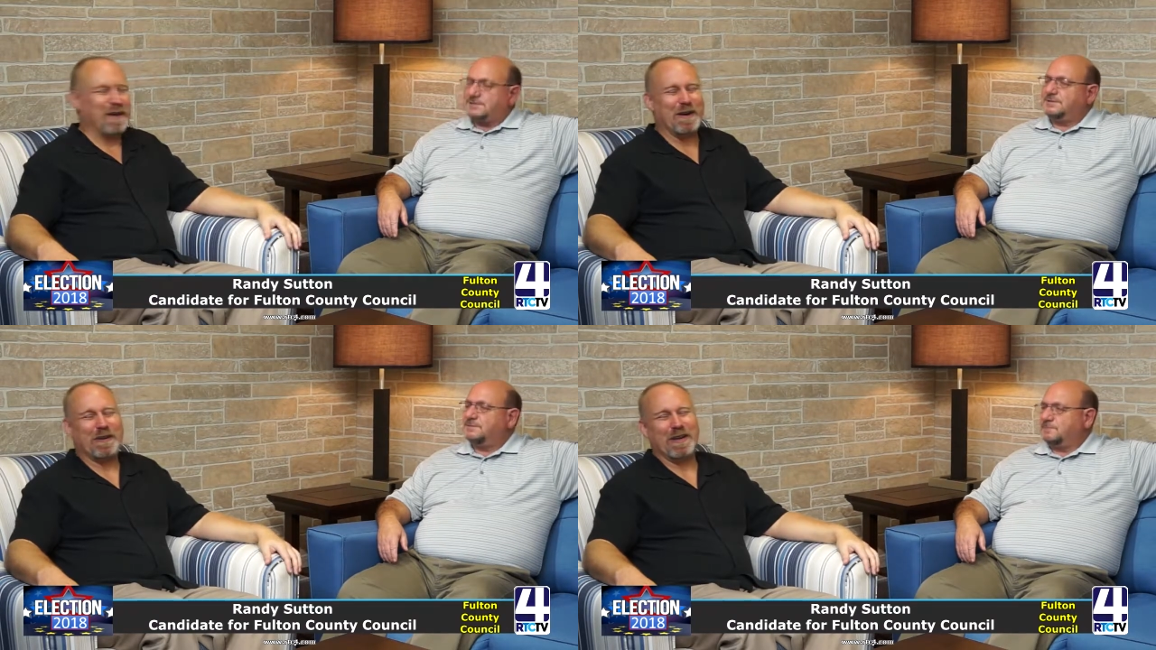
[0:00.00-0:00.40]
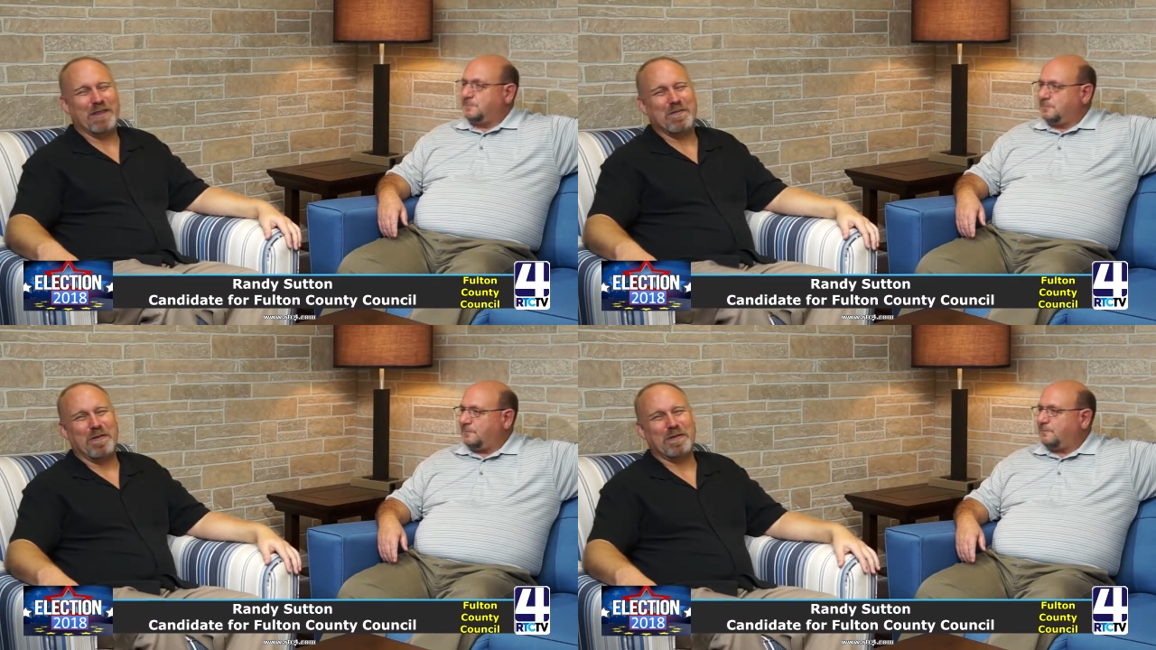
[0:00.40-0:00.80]
Speaker 1: here
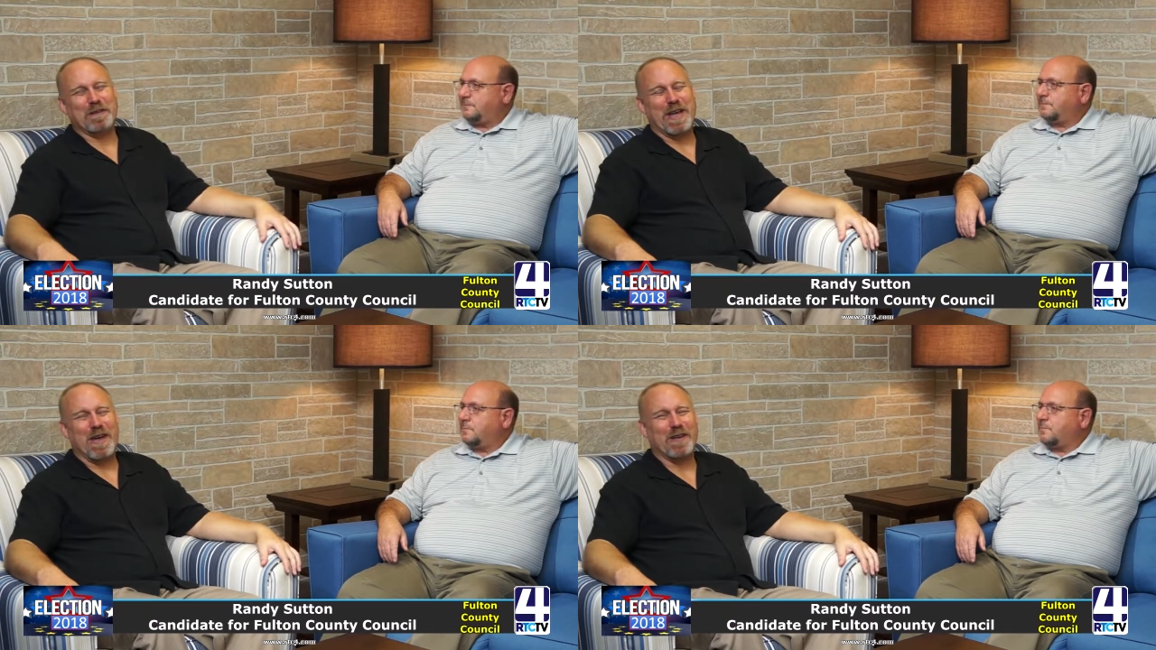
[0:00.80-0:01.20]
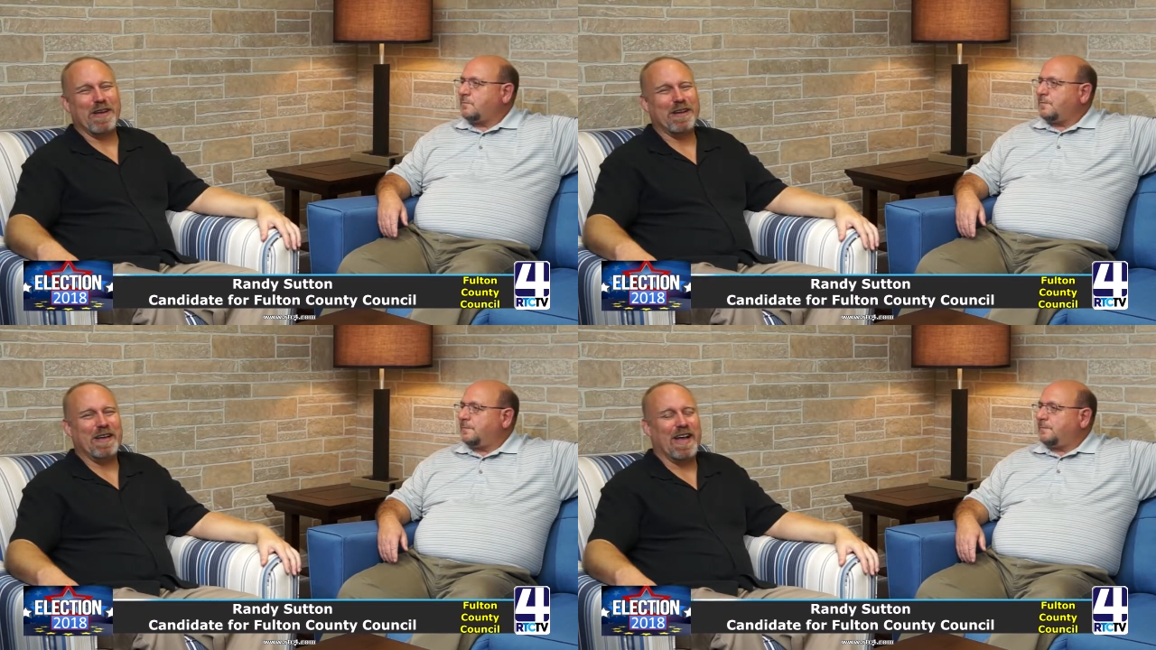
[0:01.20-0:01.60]
in Fulton
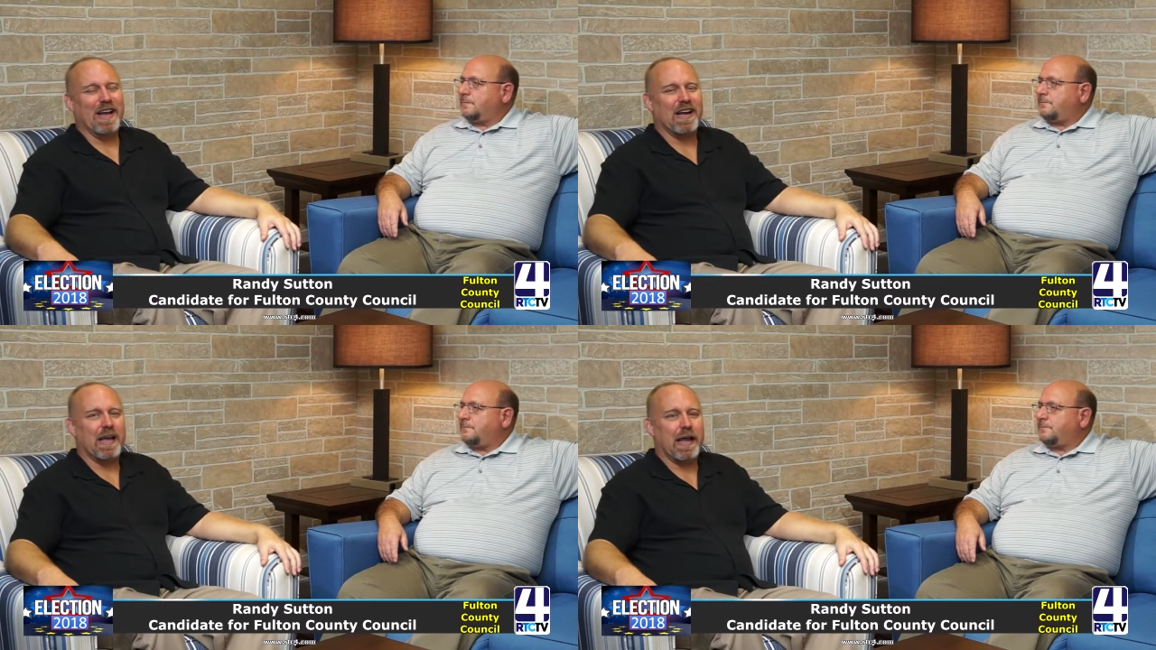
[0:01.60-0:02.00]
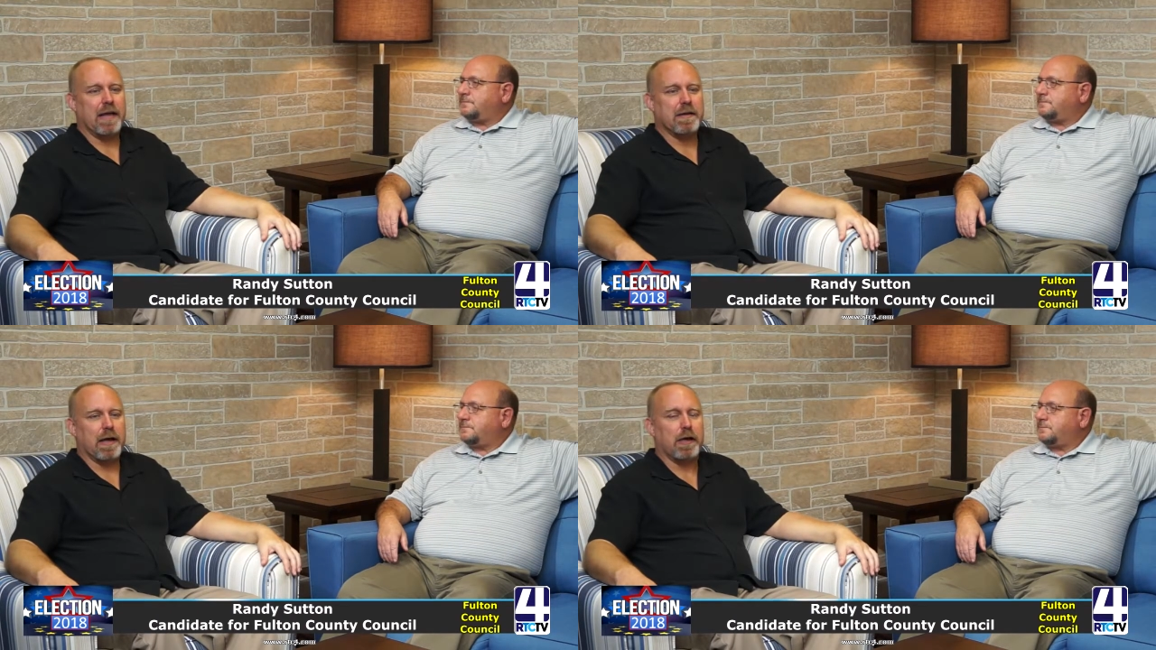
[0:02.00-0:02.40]
County, Indiana,
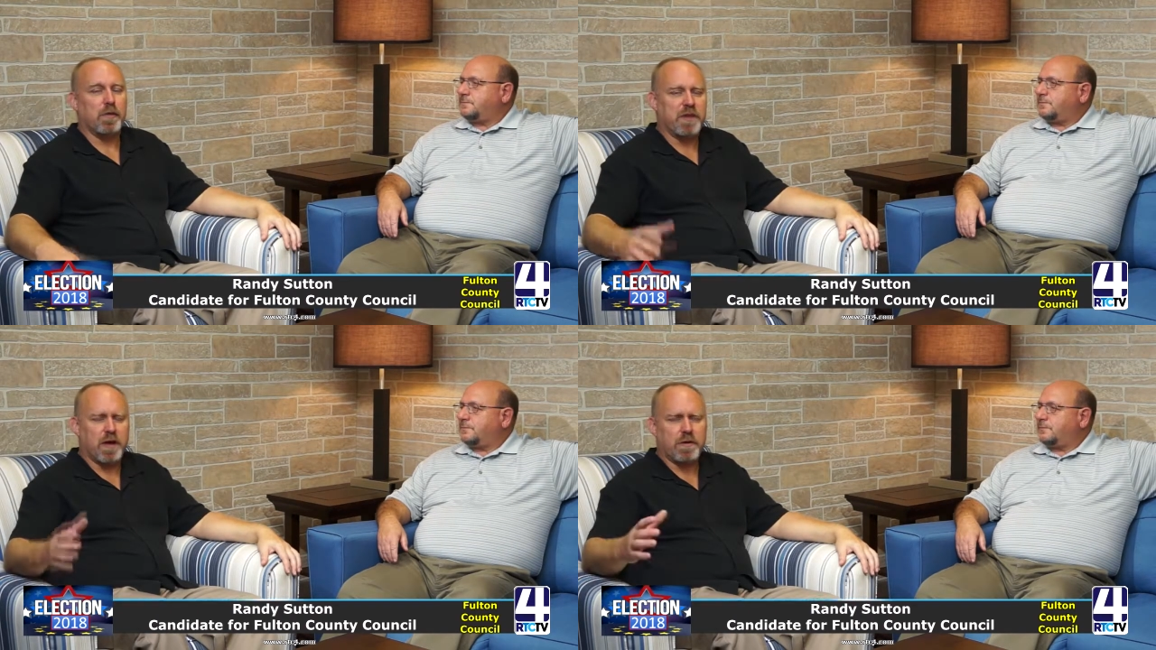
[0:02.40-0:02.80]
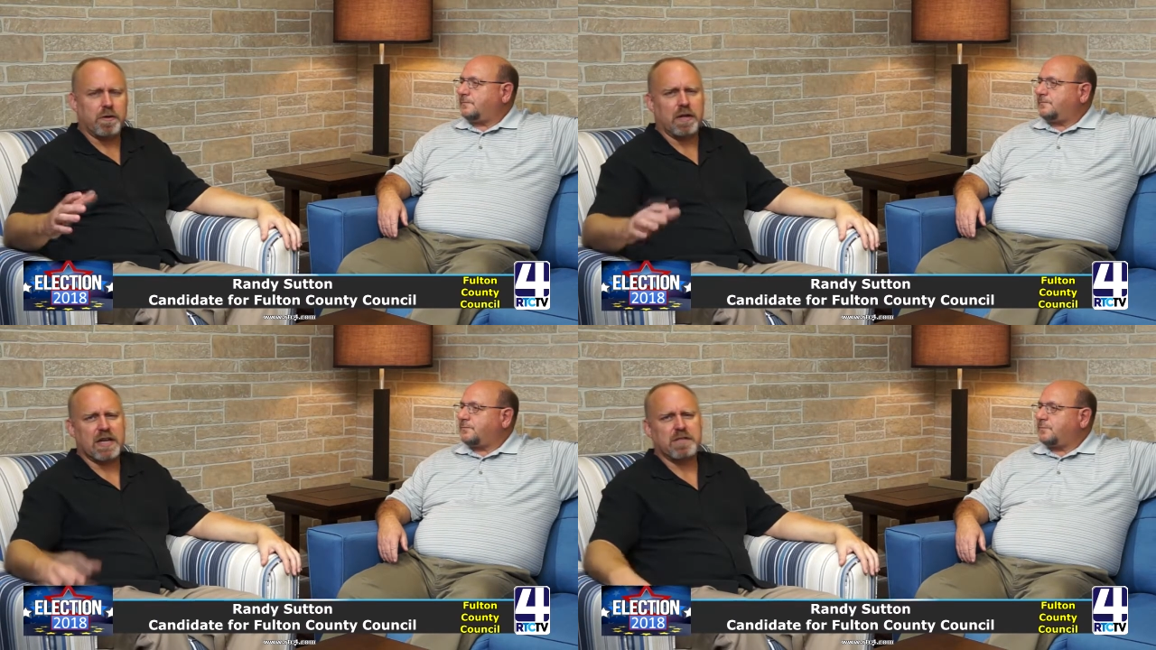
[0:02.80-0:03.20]
and uh, he'll be on your
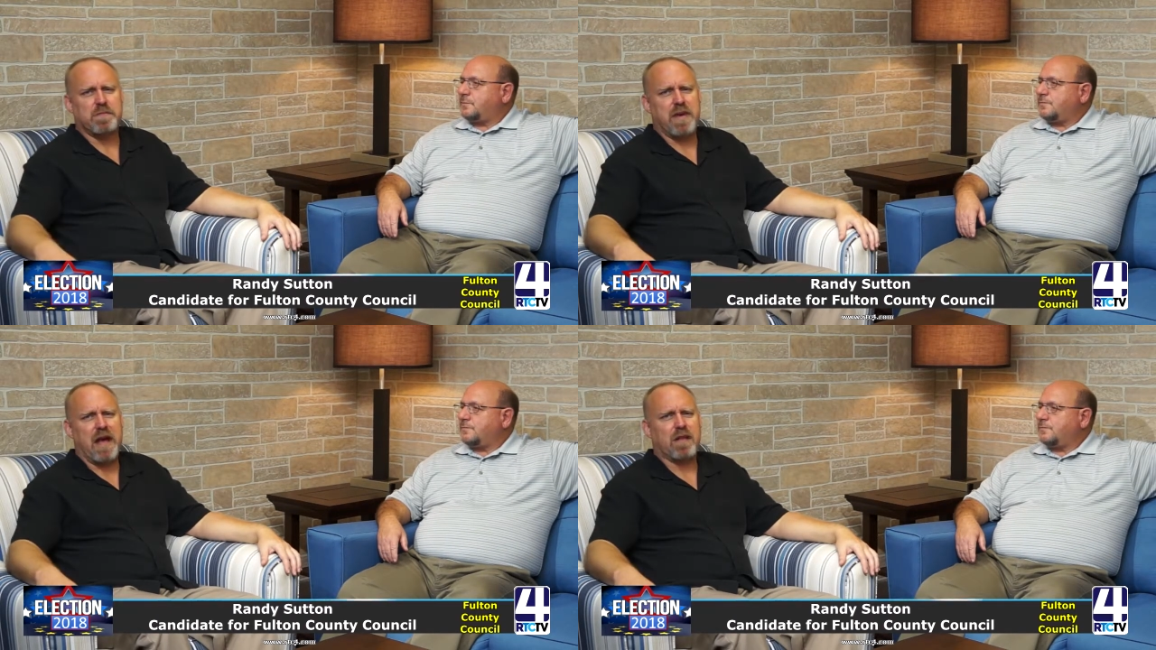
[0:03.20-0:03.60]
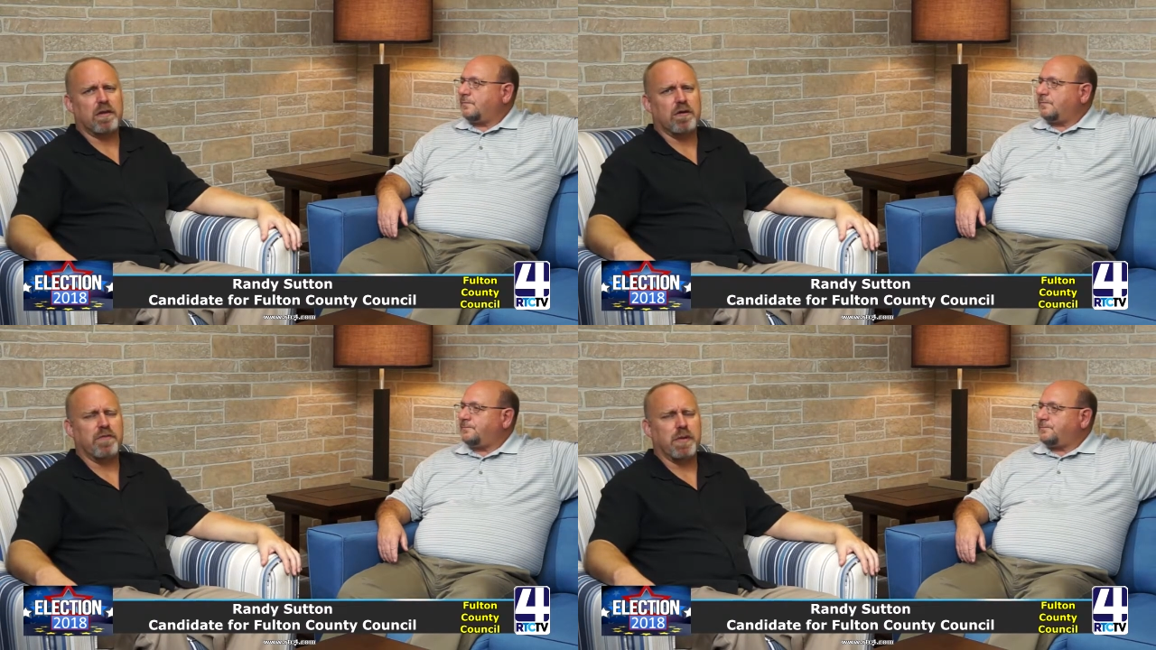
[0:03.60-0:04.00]
election
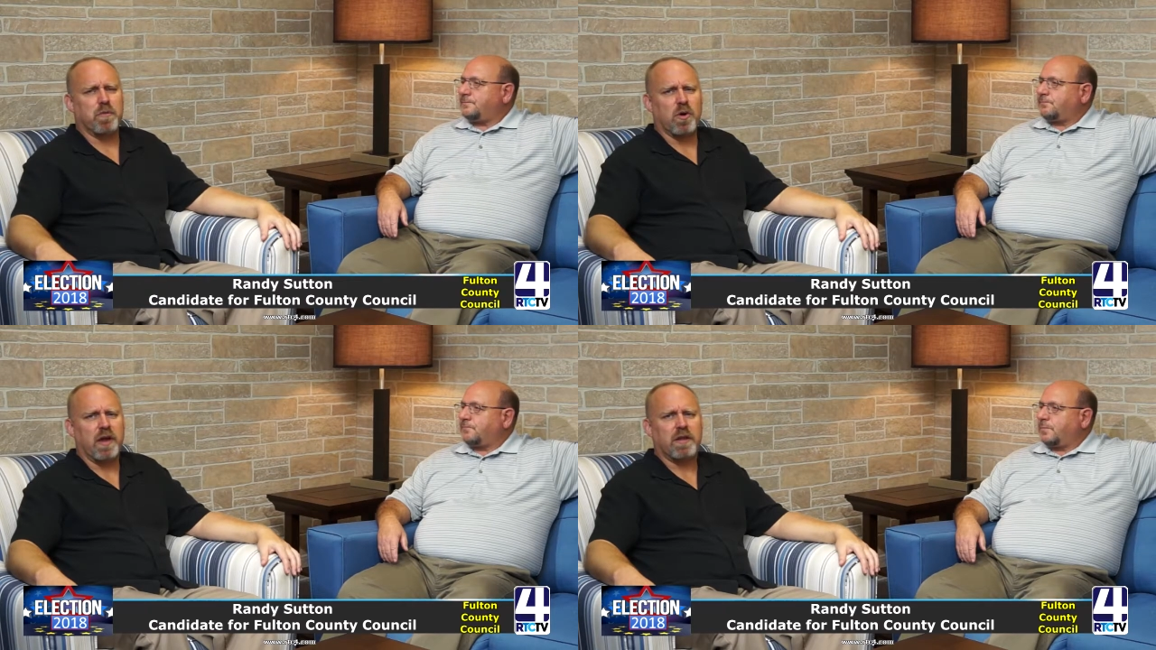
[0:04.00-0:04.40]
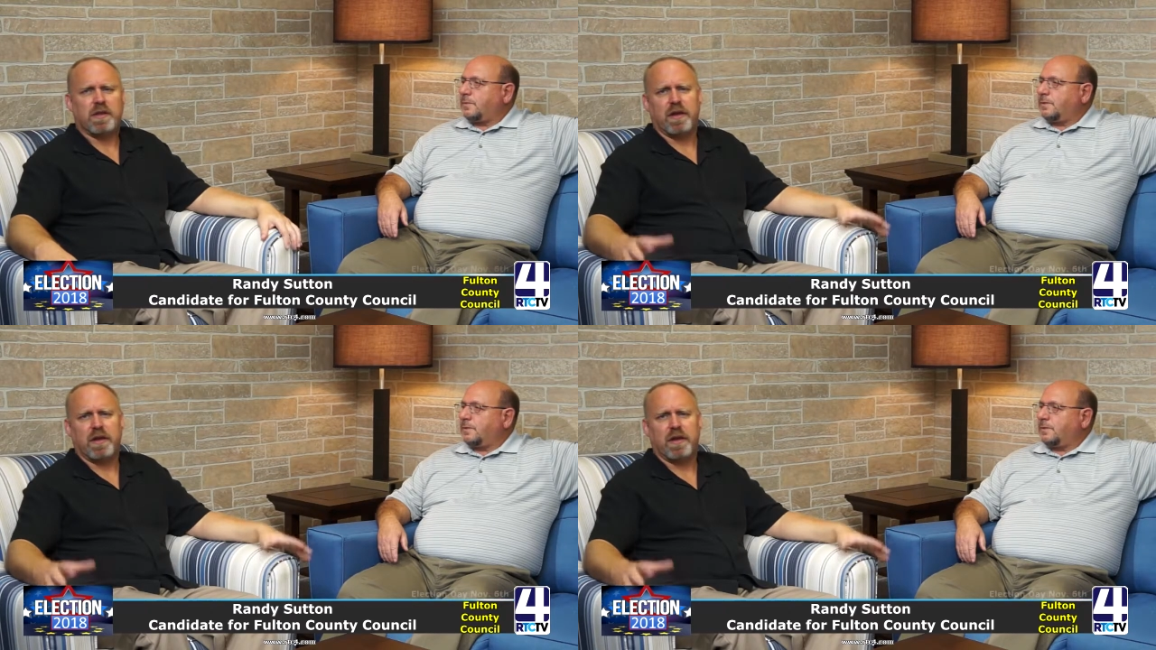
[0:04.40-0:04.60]
ballot November 8th.